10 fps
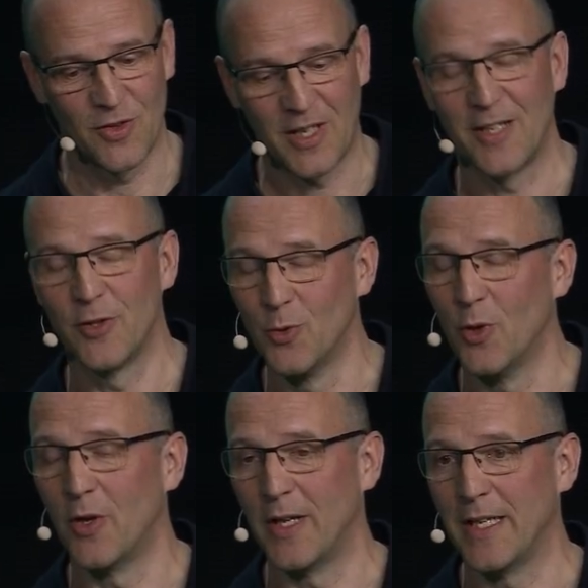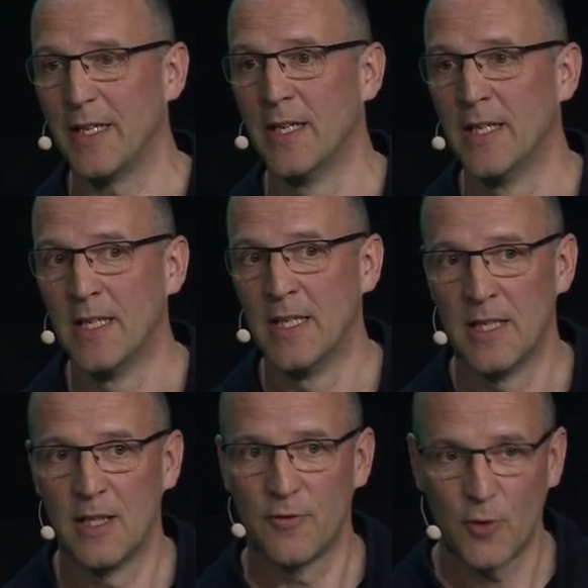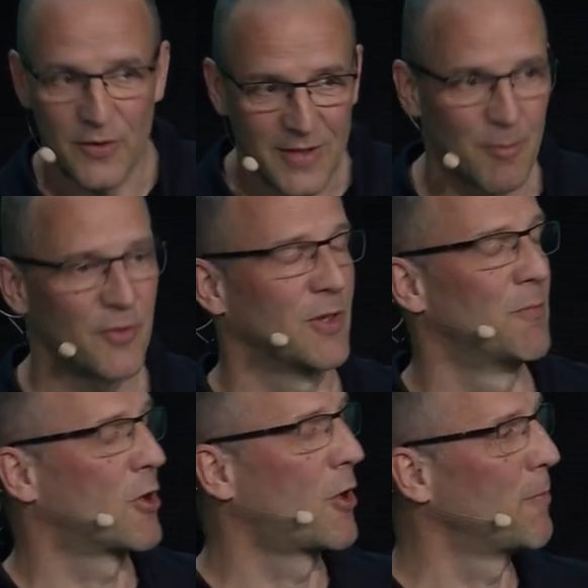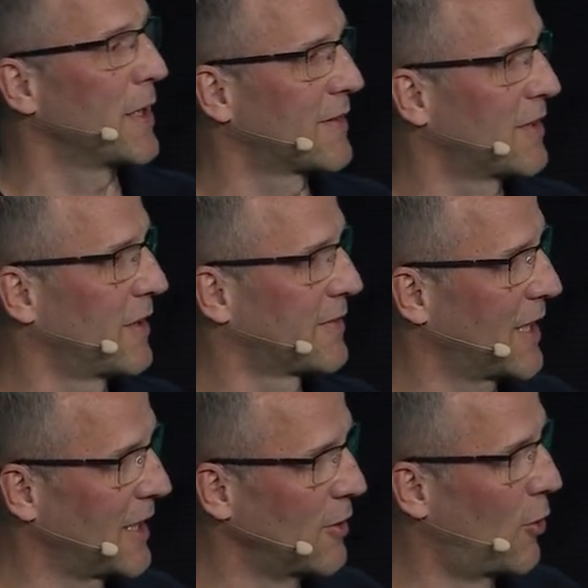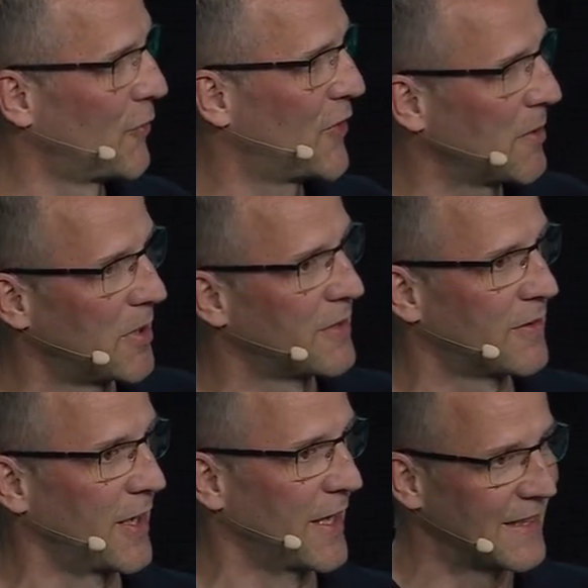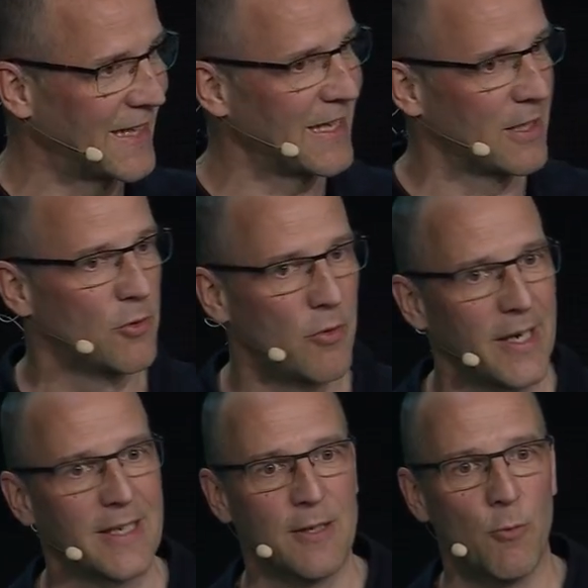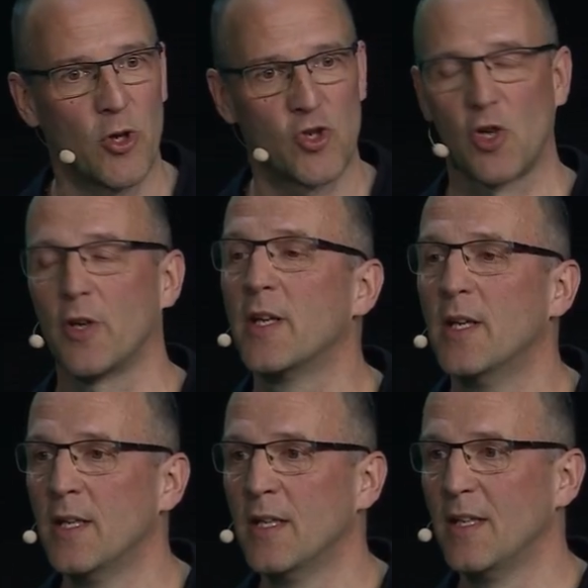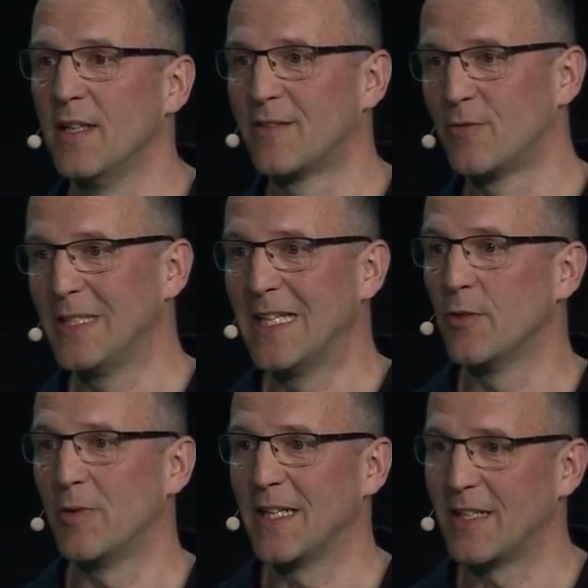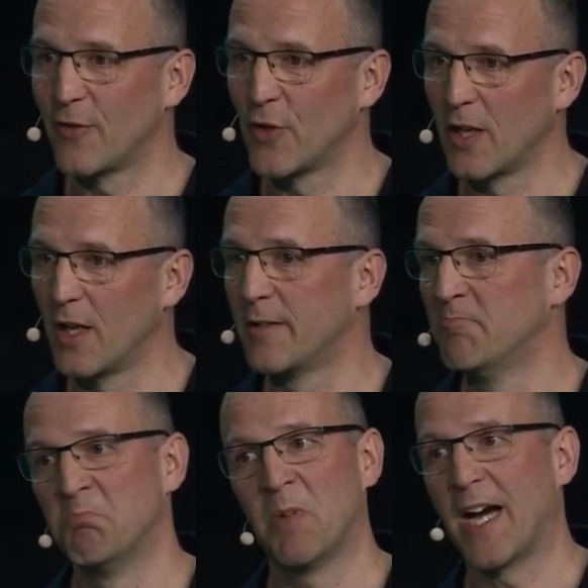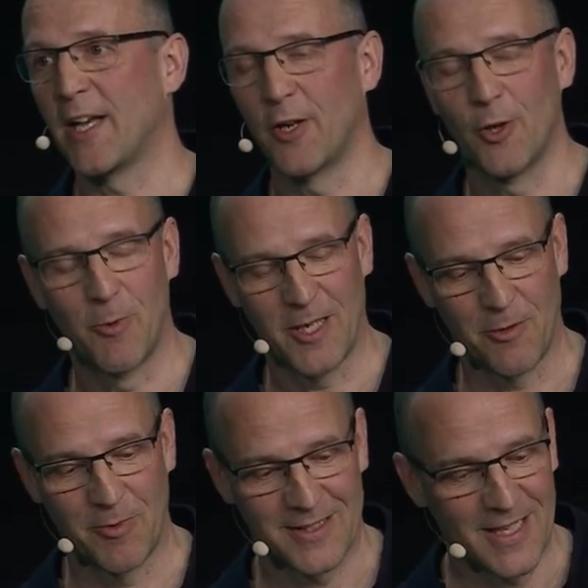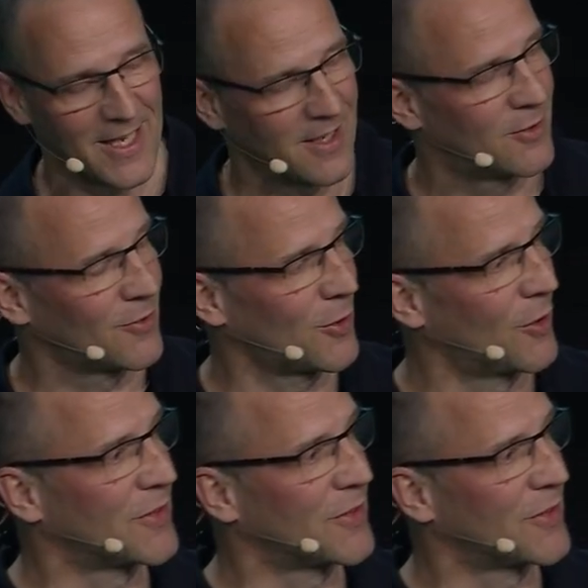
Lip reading: can do already. Of course, some of the more complex tasks, taking whole Figma design and getting it right in one shot, is really, really difficult. I don't know what it will take to solve